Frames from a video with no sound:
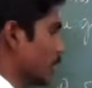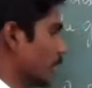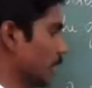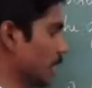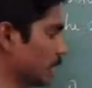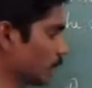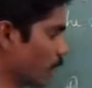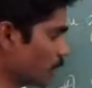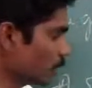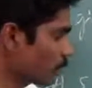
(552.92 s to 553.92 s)
T is
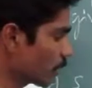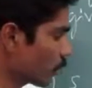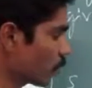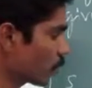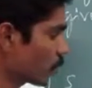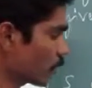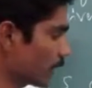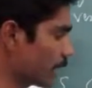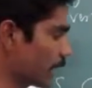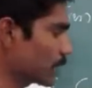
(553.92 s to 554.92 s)
what? The code for the
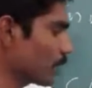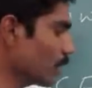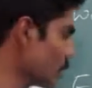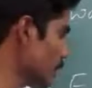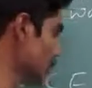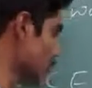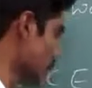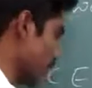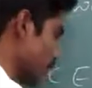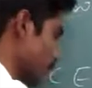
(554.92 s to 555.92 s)
letter T is what?
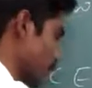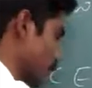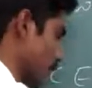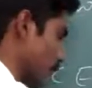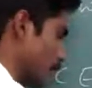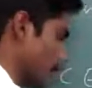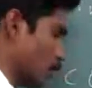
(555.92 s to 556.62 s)
3. The